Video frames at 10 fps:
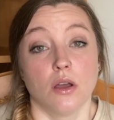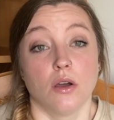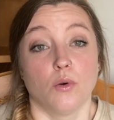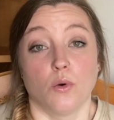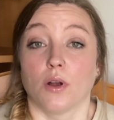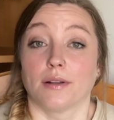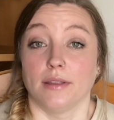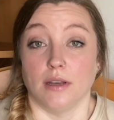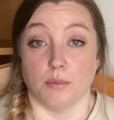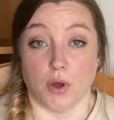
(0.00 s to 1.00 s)
or
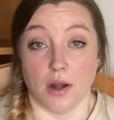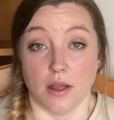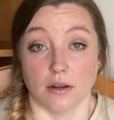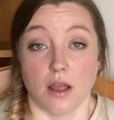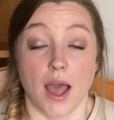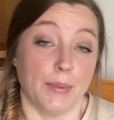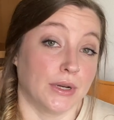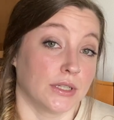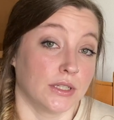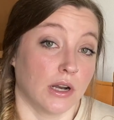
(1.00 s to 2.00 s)
cleaning product. I
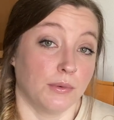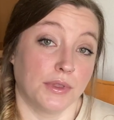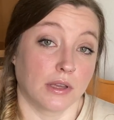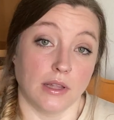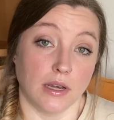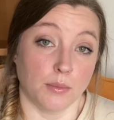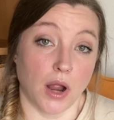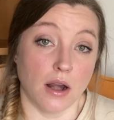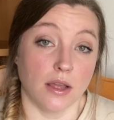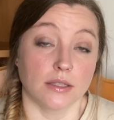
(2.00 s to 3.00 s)
personally started with the cleaning
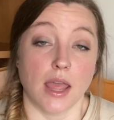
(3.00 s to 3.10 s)
products,